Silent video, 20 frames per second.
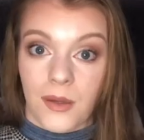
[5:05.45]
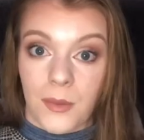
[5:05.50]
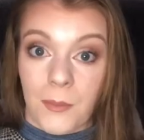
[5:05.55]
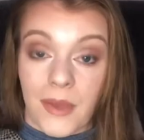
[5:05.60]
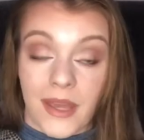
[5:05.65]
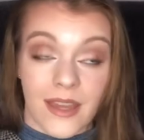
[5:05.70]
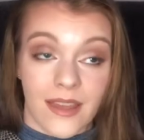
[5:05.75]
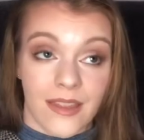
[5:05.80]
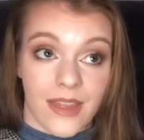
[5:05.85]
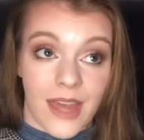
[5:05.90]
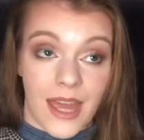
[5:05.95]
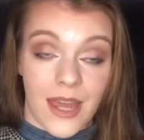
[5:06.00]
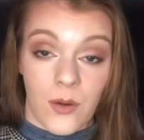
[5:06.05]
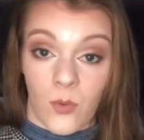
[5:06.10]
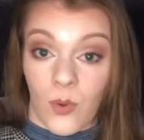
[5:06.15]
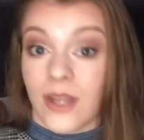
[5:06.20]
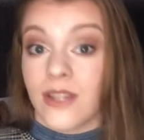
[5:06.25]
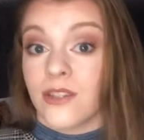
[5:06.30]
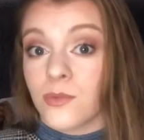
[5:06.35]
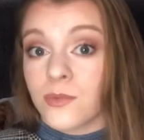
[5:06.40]
Mick
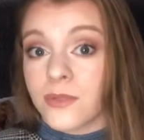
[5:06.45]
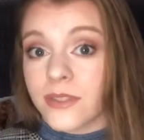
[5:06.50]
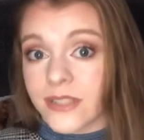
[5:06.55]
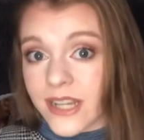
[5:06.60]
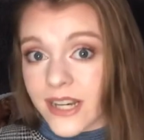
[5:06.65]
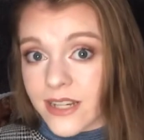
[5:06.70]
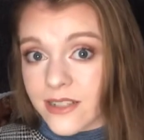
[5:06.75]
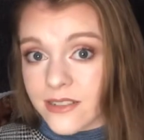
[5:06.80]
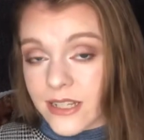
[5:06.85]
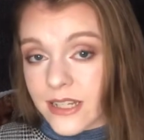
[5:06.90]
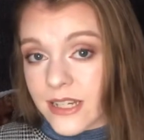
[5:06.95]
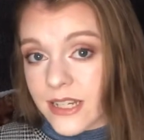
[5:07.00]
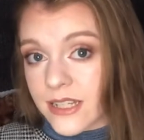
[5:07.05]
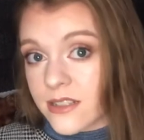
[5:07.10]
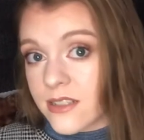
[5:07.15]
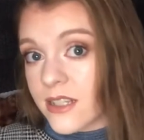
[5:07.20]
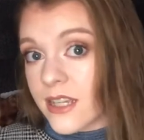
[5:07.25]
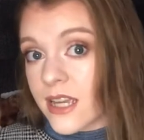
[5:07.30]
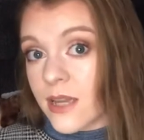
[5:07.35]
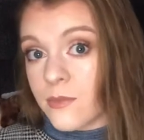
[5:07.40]
then went upstairs and
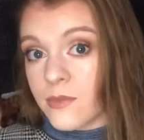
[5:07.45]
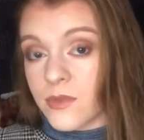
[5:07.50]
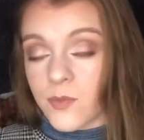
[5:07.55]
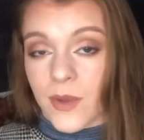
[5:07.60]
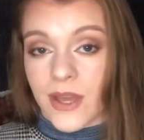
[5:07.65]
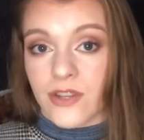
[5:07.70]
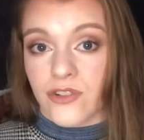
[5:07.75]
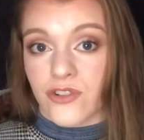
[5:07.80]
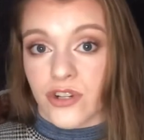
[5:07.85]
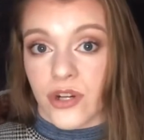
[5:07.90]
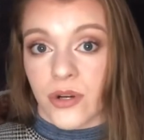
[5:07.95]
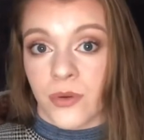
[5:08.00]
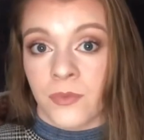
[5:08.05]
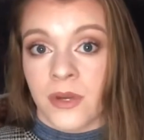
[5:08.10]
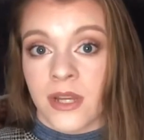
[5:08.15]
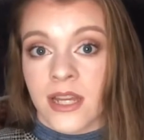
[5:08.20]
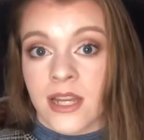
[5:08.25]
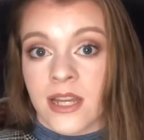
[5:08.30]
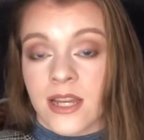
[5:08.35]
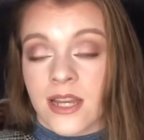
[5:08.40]
into Kim's
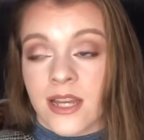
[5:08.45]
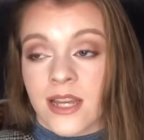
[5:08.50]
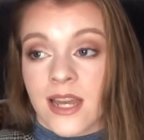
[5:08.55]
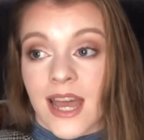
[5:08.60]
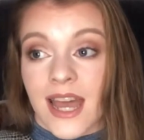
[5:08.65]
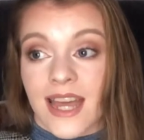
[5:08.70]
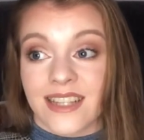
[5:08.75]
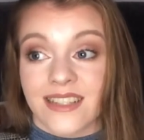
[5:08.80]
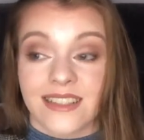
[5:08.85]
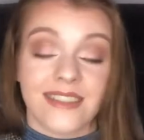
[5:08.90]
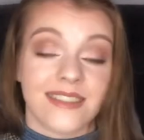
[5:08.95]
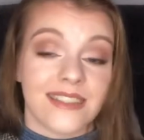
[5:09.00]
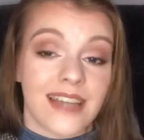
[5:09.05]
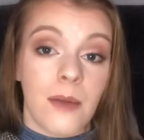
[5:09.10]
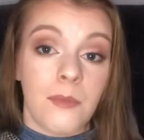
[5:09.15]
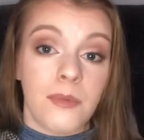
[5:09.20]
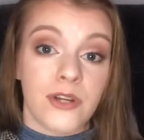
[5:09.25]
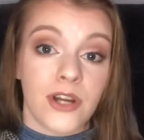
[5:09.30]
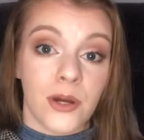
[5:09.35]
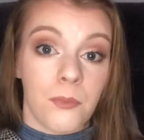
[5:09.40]
bedroom and
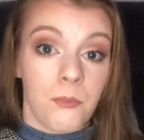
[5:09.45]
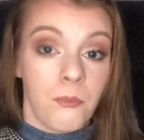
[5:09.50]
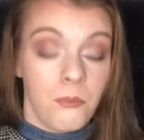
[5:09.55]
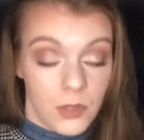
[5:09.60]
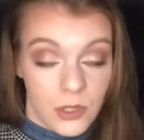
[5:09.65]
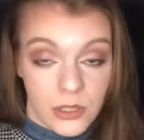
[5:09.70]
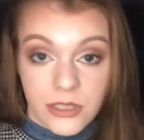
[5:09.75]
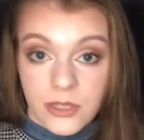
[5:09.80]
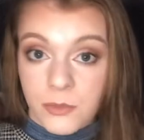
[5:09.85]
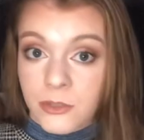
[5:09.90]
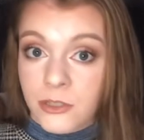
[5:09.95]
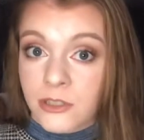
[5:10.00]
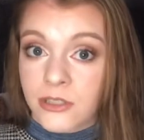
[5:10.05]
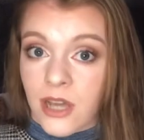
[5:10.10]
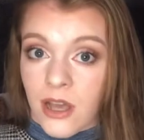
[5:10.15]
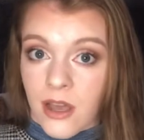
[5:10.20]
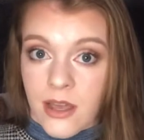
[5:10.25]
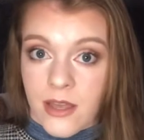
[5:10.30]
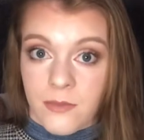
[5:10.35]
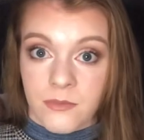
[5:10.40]
stabbed her multiple
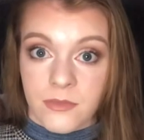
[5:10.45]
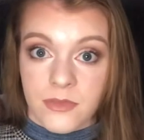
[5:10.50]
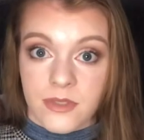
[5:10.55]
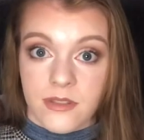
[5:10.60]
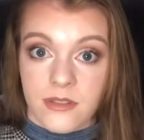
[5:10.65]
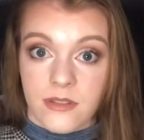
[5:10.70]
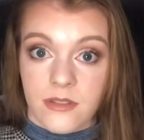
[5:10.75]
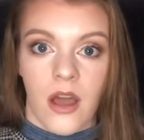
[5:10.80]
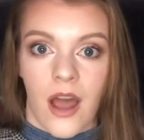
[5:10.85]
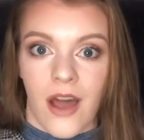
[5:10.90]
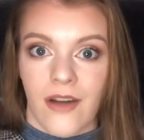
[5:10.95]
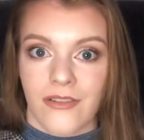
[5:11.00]
times.